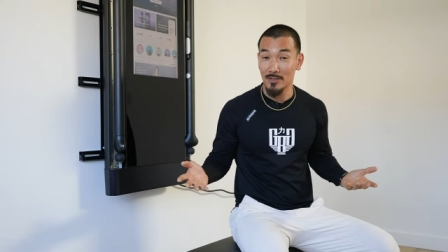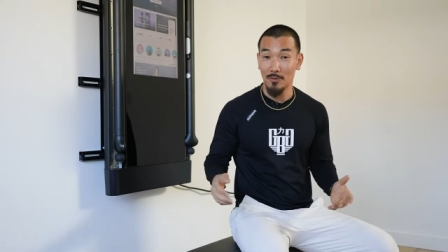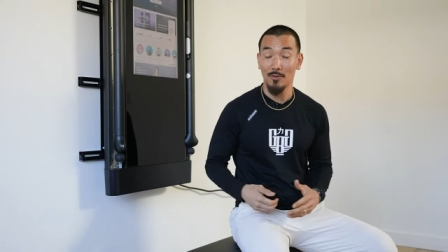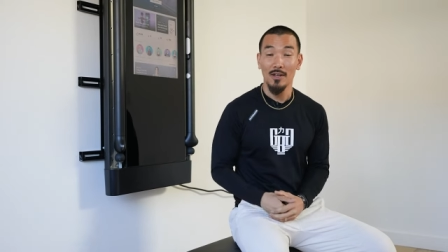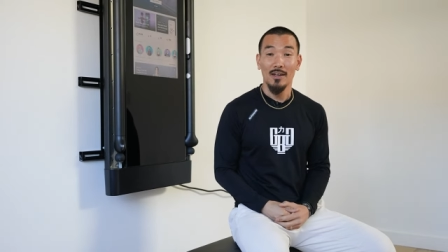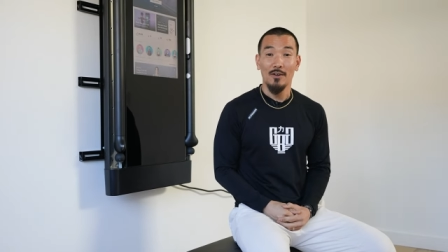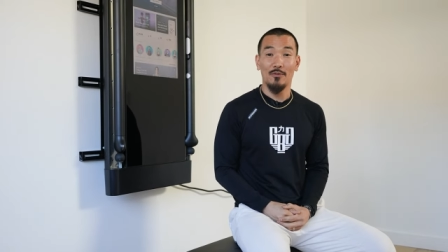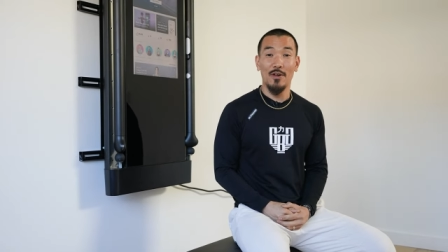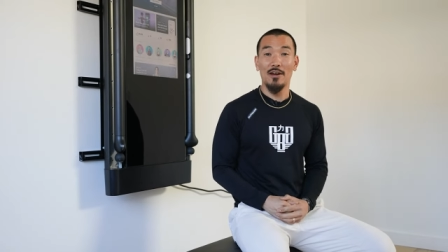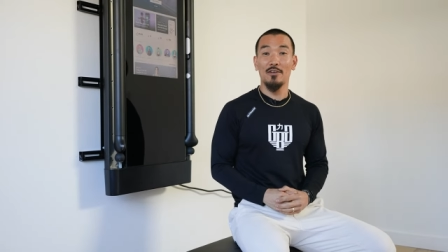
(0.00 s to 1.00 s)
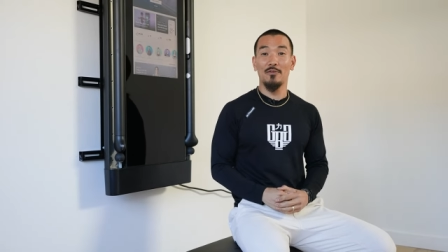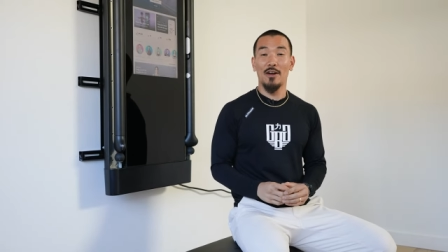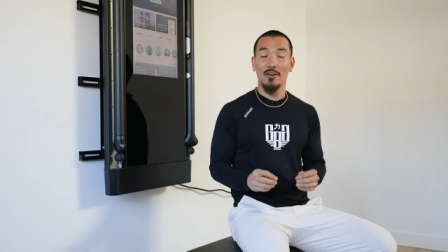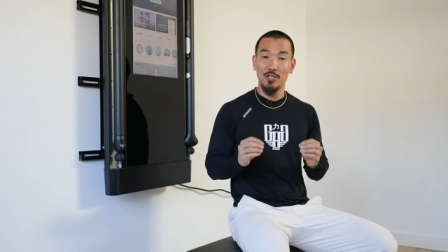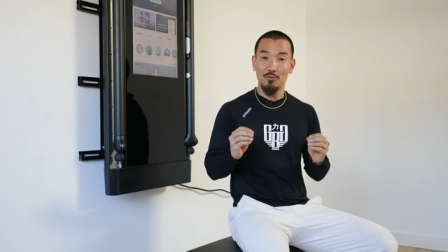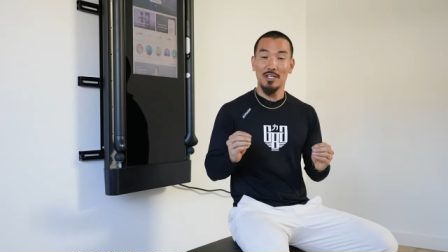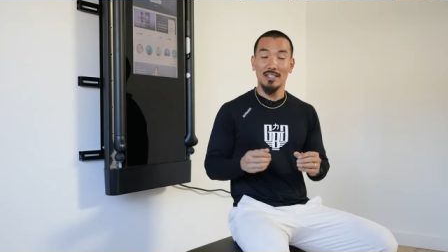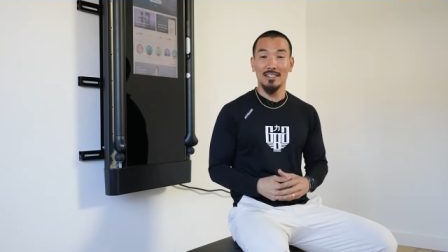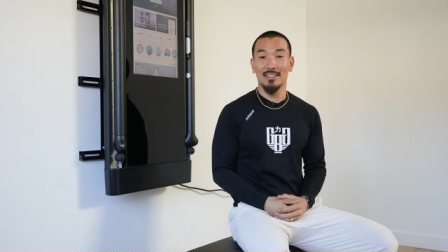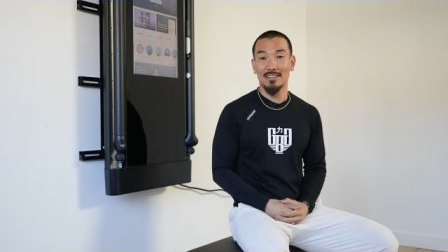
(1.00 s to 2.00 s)
So very, very
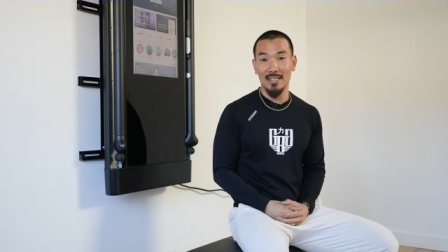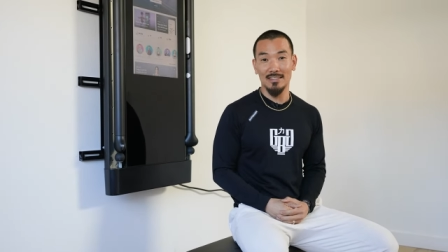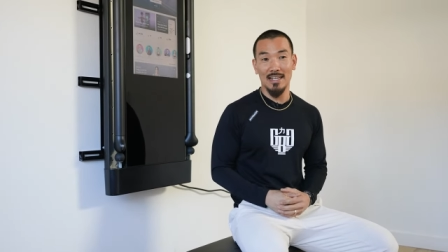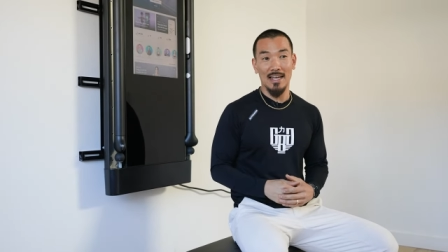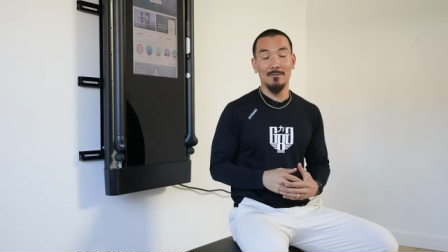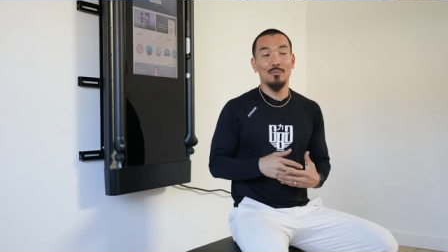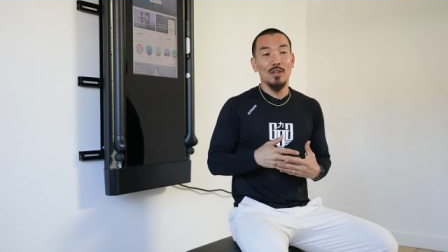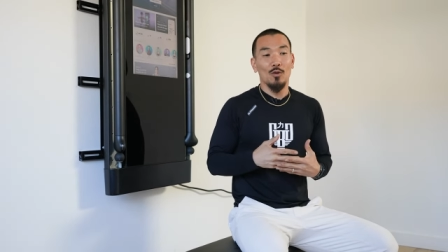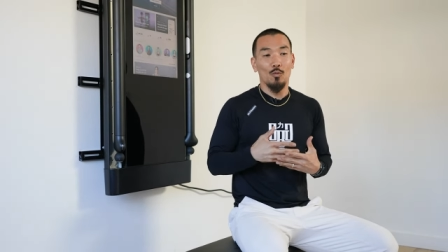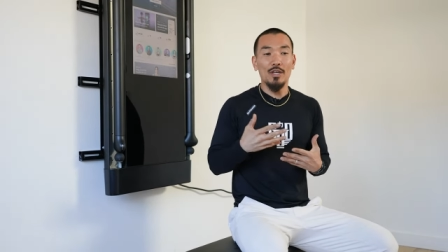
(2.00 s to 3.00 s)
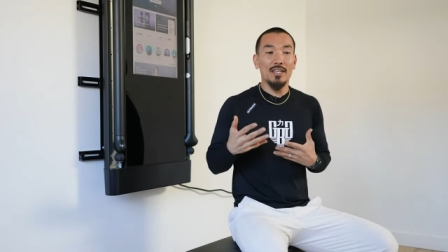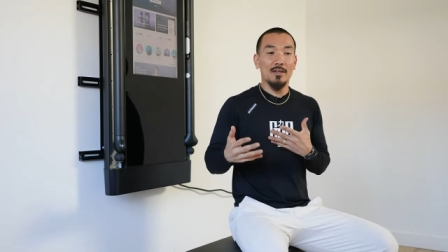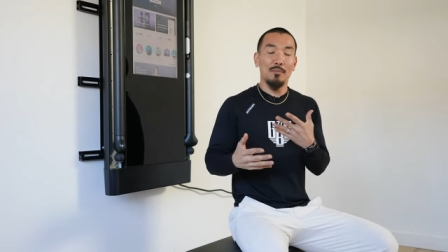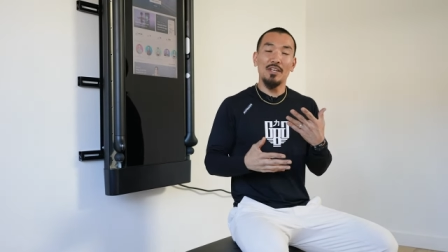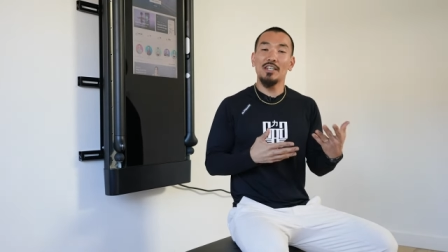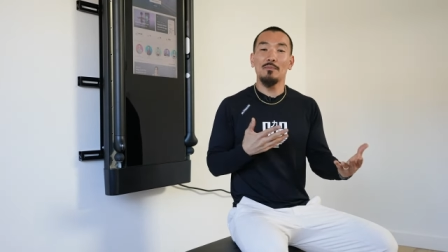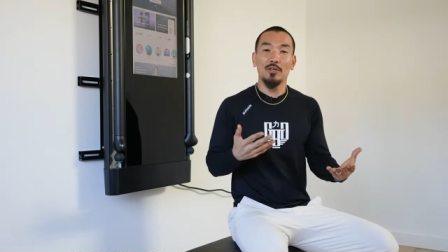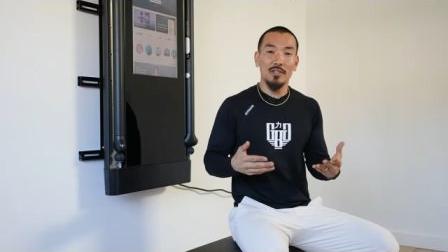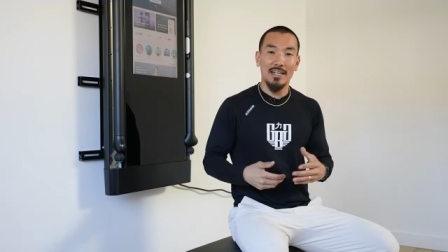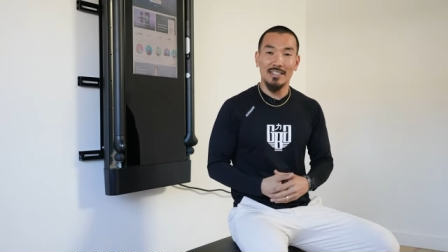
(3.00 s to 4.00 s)
unique in the sense that we can
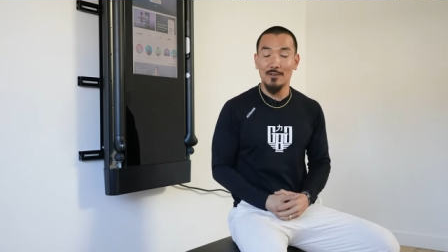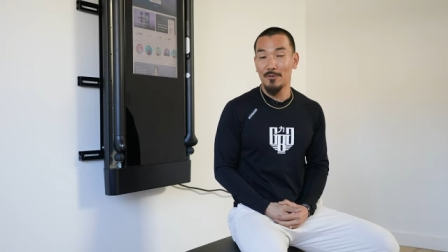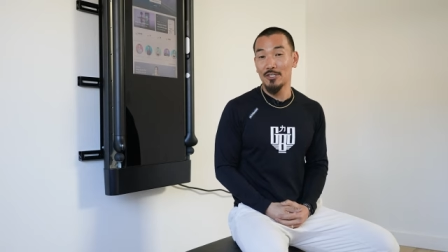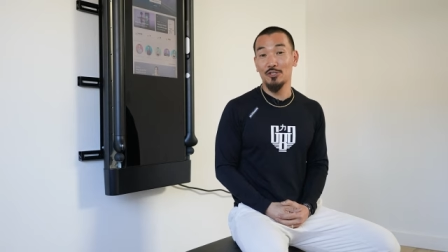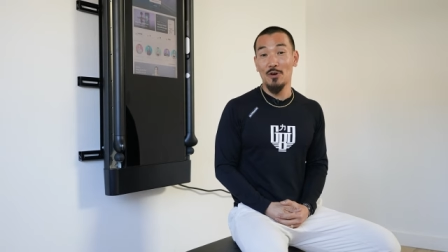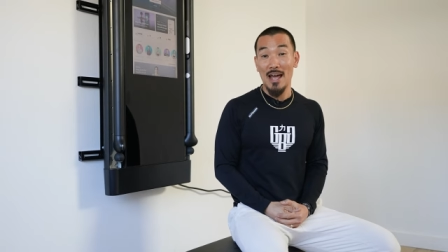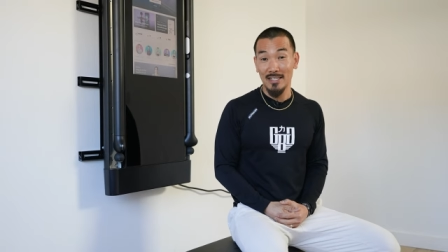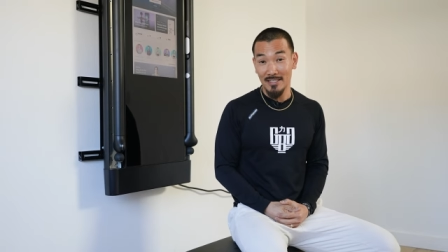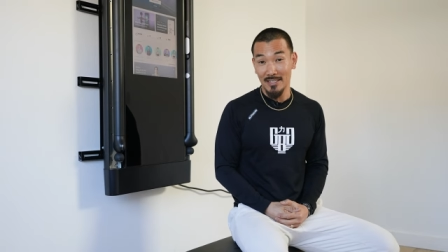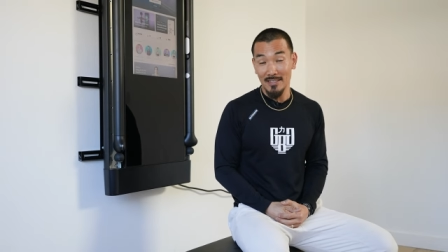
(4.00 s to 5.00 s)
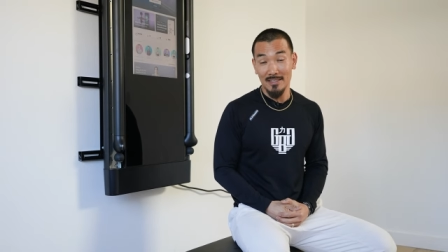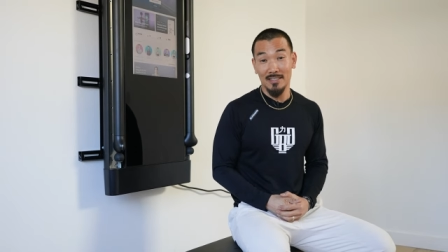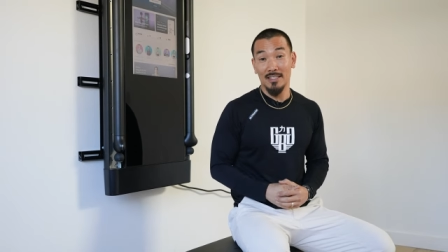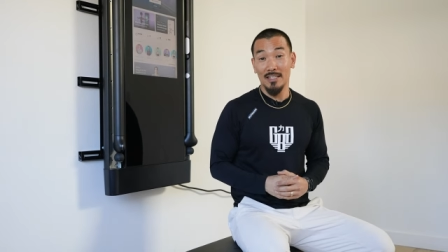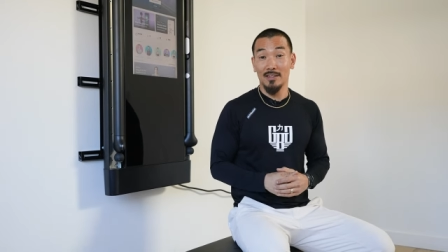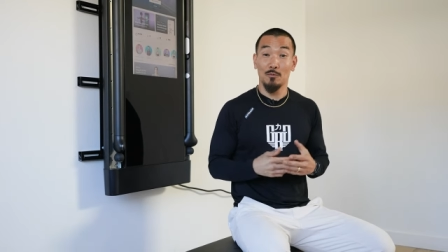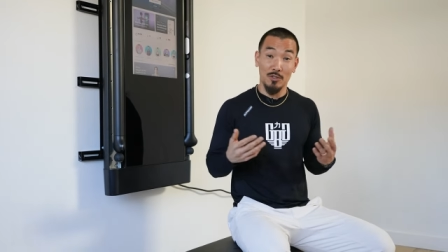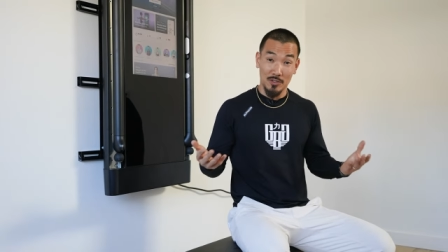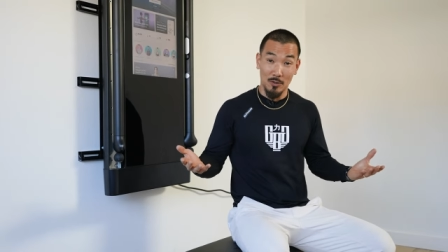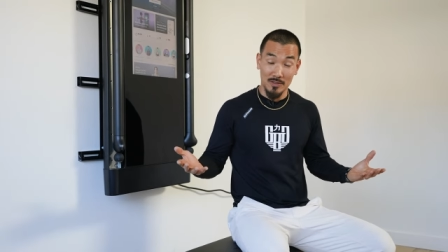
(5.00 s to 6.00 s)
manipulate different strategies to get the
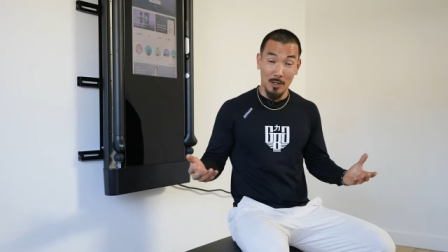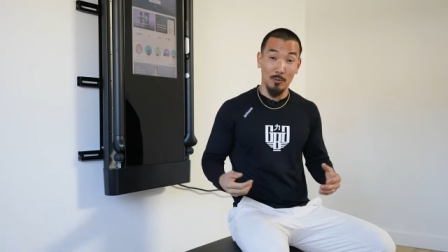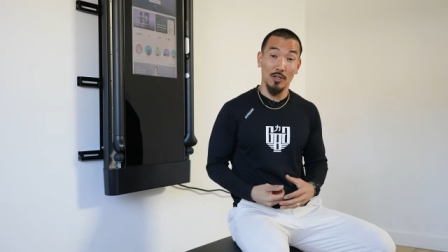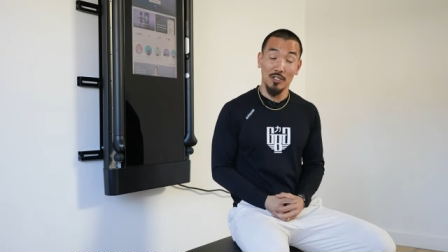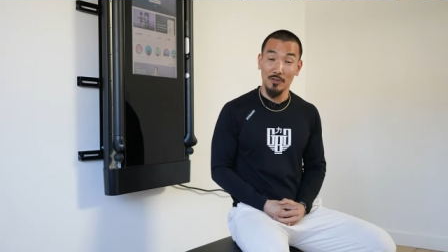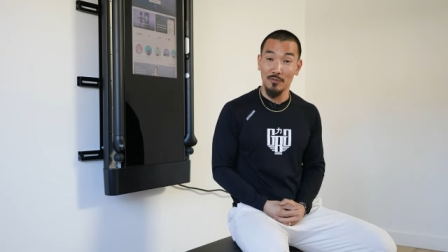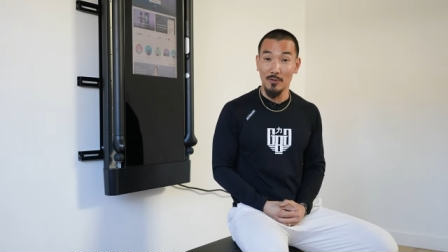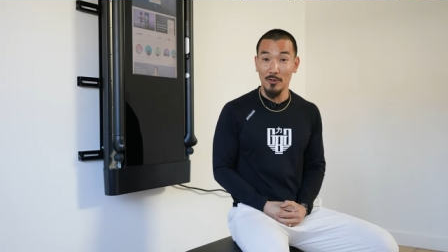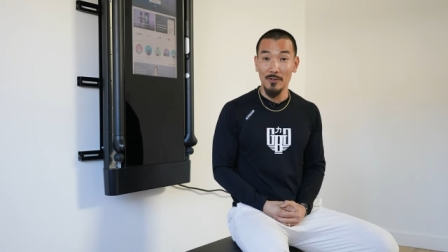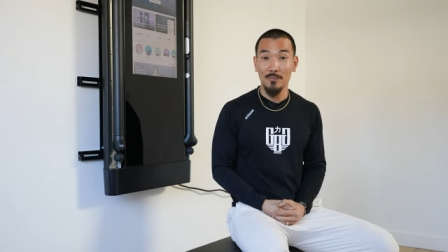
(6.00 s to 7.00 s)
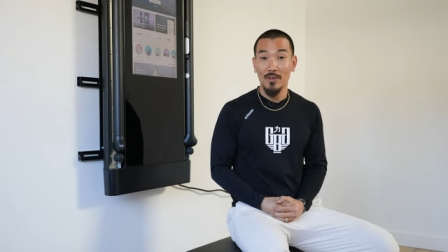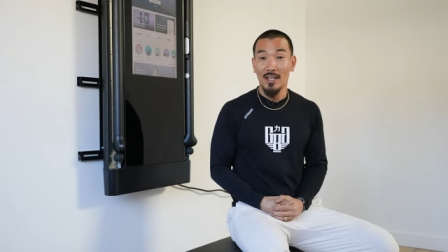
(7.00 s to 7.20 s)
results that we're looking for.